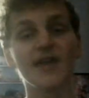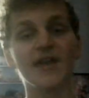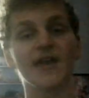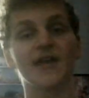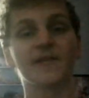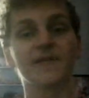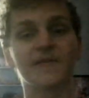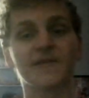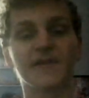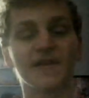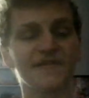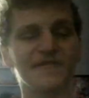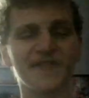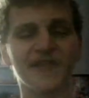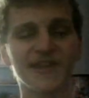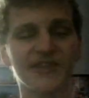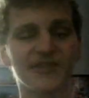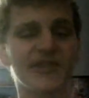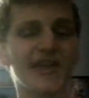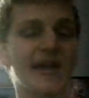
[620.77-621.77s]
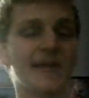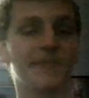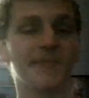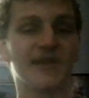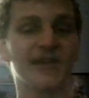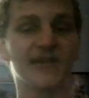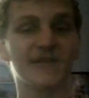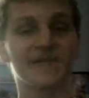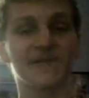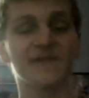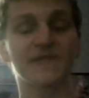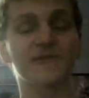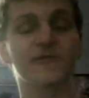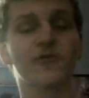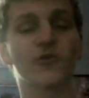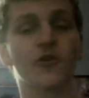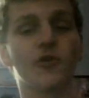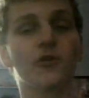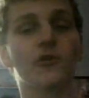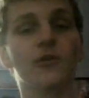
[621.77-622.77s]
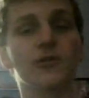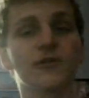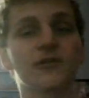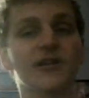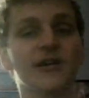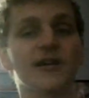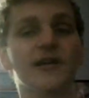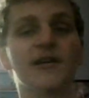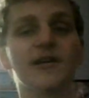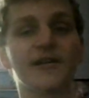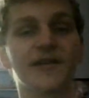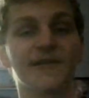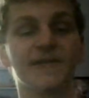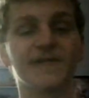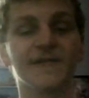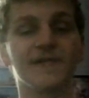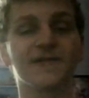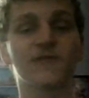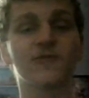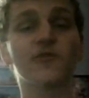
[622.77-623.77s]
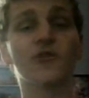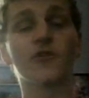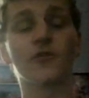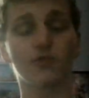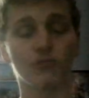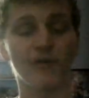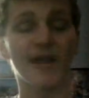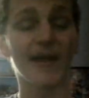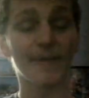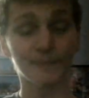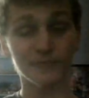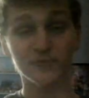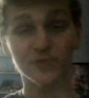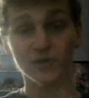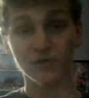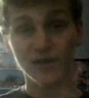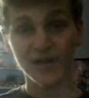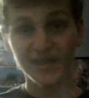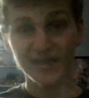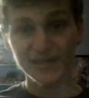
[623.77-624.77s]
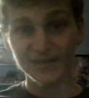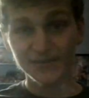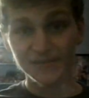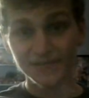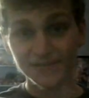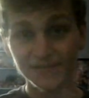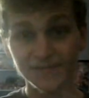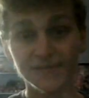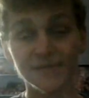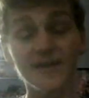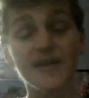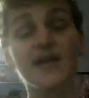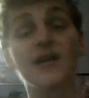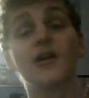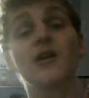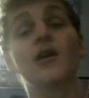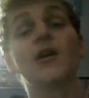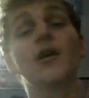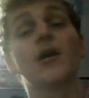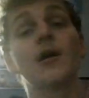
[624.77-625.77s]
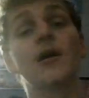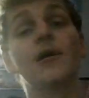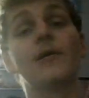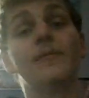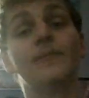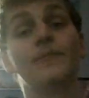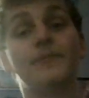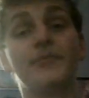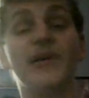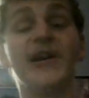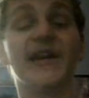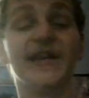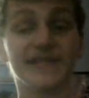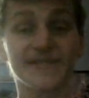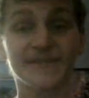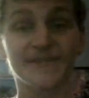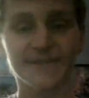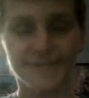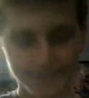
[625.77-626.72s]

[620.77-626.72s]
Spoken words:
and stuff like that because he stole raptor eggs. But